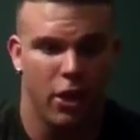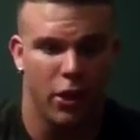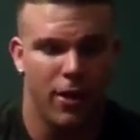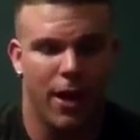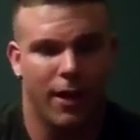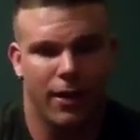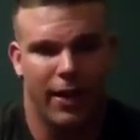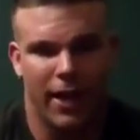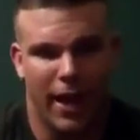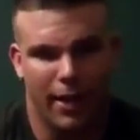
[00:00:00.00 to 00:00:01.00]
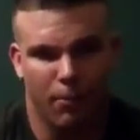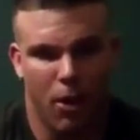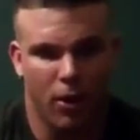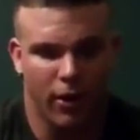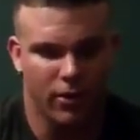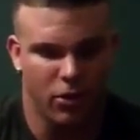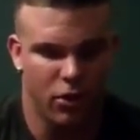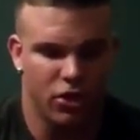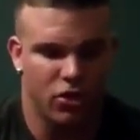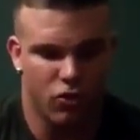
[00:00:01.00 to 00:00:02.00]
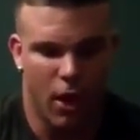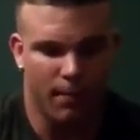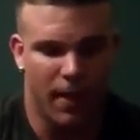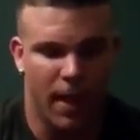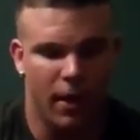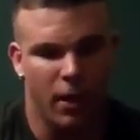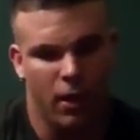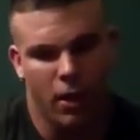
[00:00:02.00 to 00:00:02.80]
You're not going to get any progress, so just drop that.